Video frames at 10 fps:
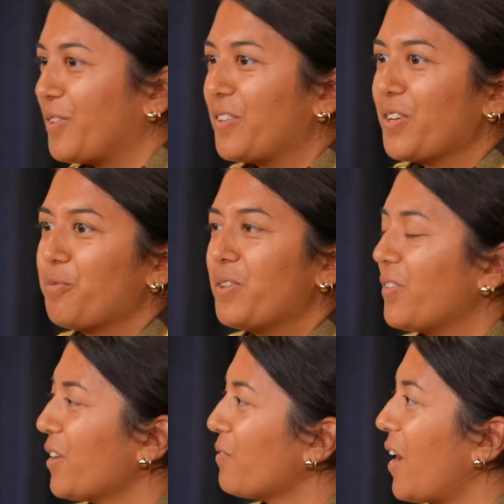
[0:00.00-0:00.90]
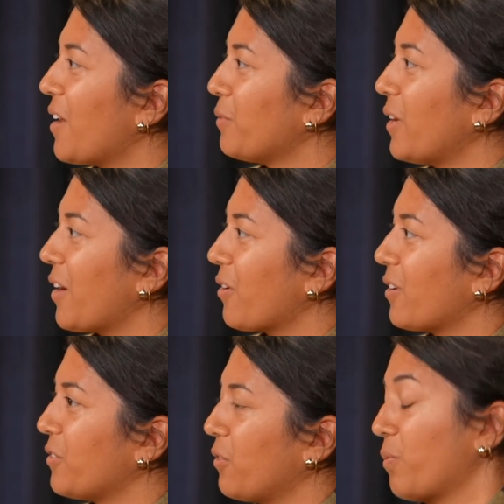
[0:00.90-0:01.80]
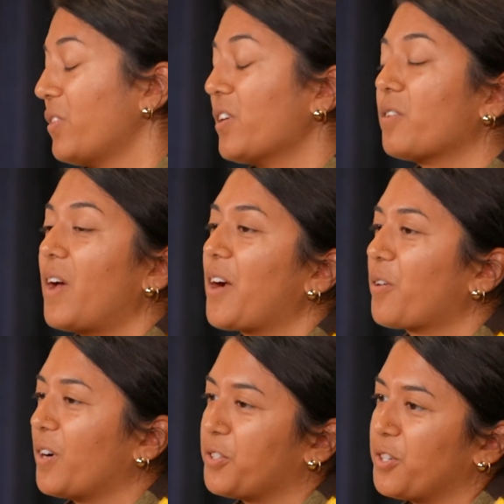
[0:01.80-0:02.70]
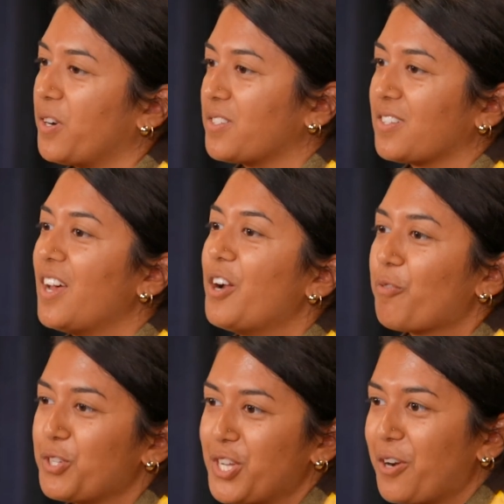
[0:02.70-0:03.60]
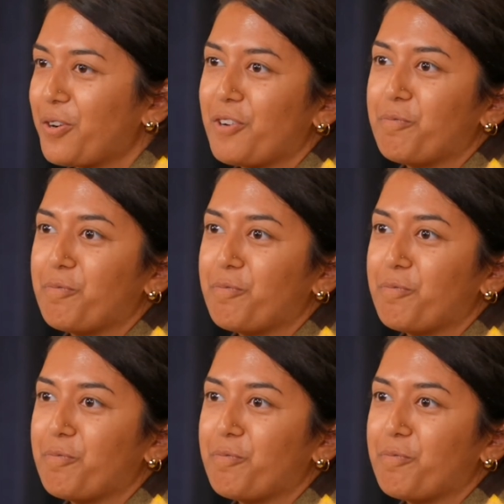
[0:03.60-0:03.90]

I think we think of agriculture as regenerative,